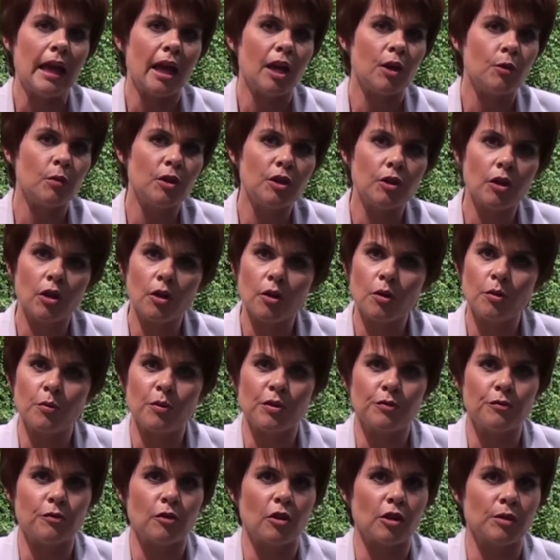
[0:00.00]
And we know
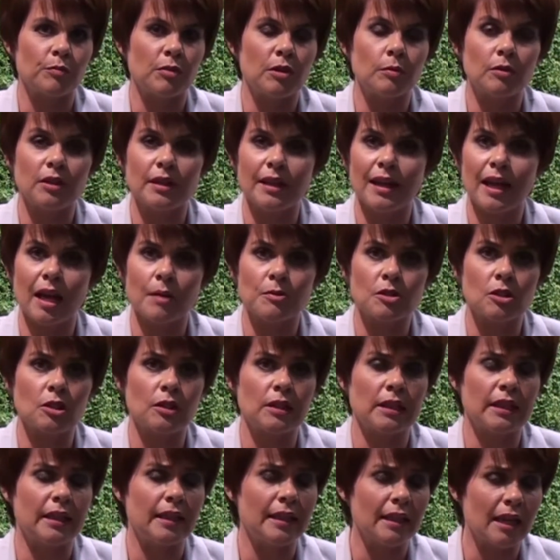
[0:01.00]
we've got people that
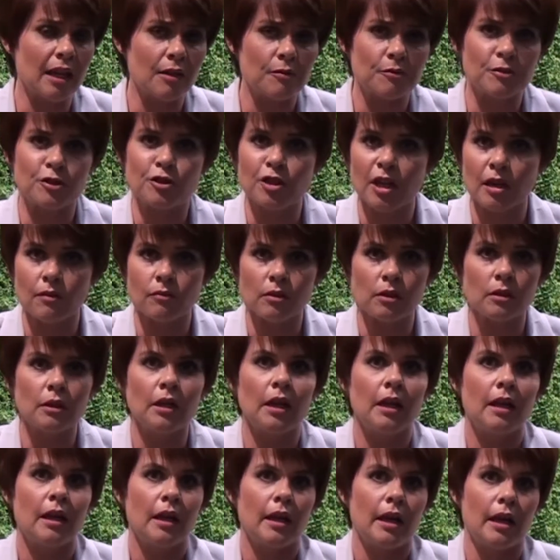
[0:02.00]
absolutely love travel,
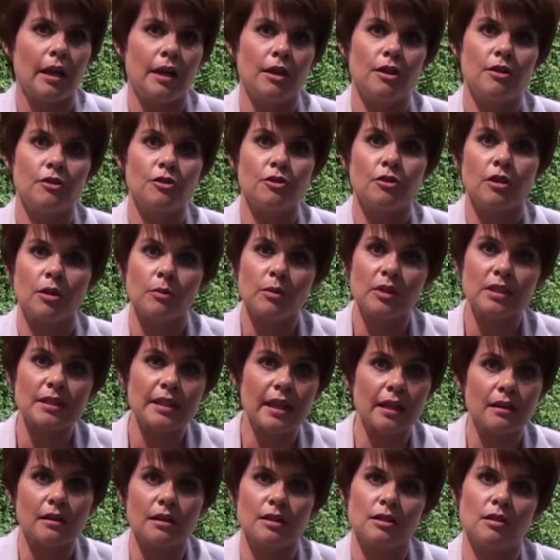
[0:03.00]
and you know, we'll
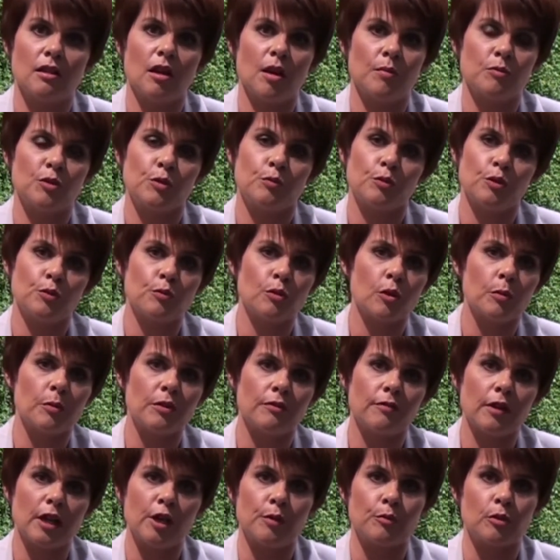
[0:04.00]
take the time to put
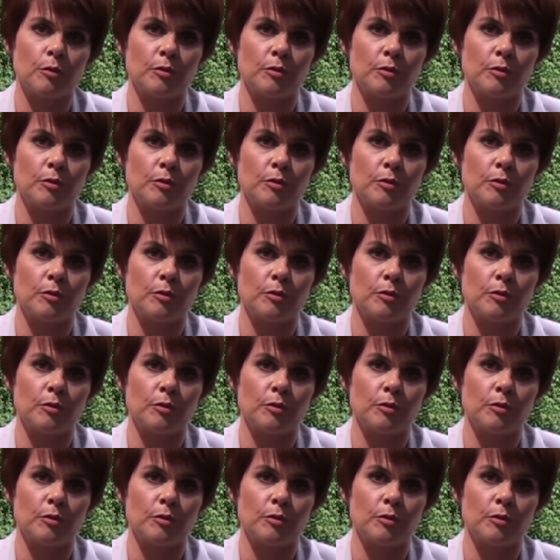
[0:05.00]
proper value